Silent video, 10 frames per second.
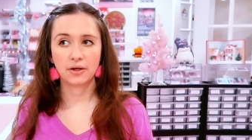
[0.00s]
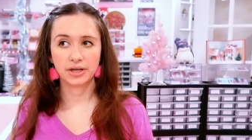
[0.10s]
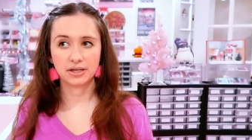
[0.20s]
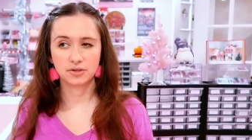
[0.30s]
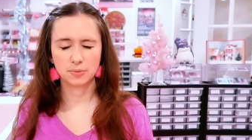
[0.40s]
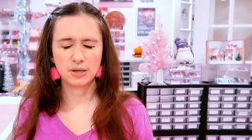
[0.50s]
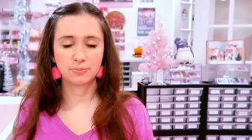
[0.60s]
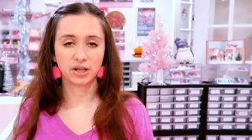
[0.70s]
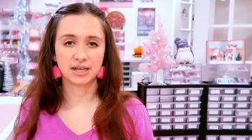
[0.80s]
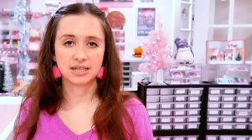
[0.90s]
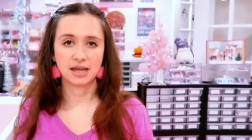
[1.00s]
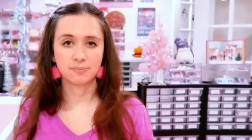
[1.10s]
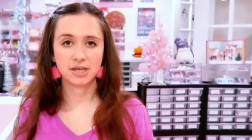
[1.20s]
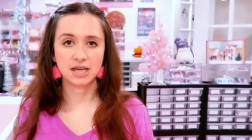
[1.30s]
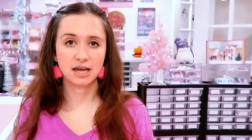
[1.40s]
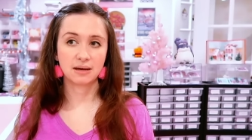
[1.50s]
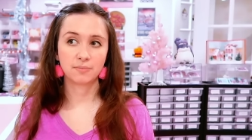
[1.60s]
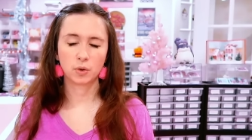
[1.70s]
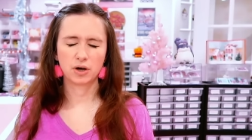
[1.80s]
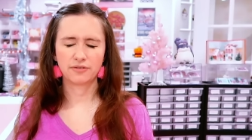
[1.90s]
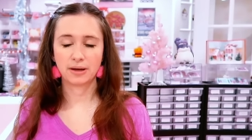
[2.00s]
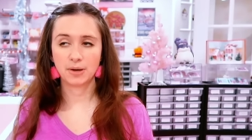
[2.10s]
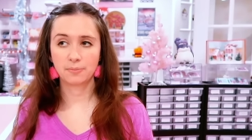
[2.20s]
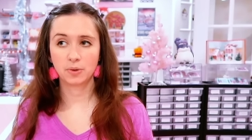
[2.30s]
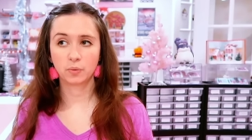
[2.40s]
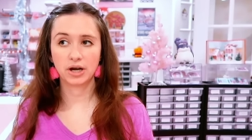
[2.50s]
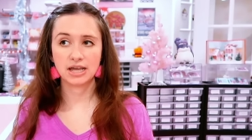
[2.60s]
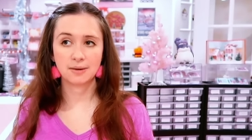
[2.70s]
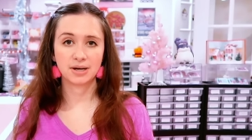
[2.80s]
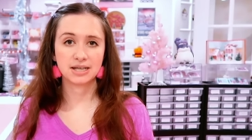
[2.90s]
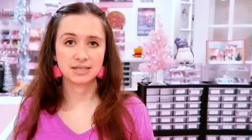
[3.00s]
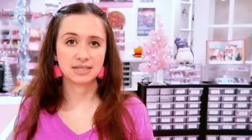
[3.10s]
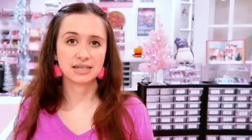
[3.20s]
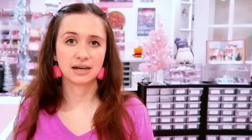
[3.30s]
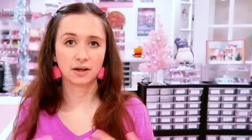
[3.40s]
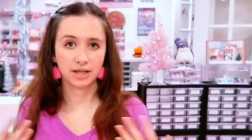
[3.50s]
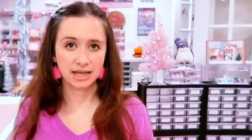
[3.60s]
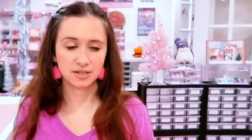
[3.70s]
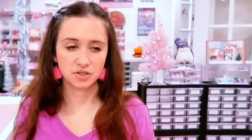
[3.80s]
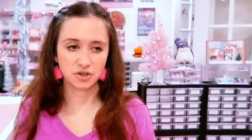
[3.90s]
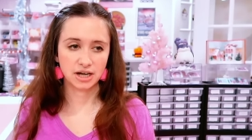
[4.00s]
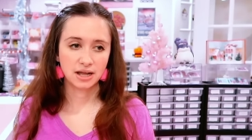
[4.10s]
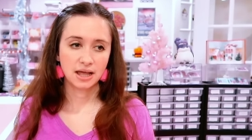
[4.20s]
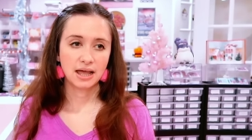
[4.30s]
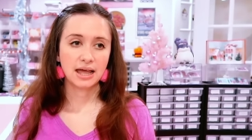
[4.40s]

I'll answer people at 10 p.m. or if I'm up at 1 a.m. and I see it, I'll answer it.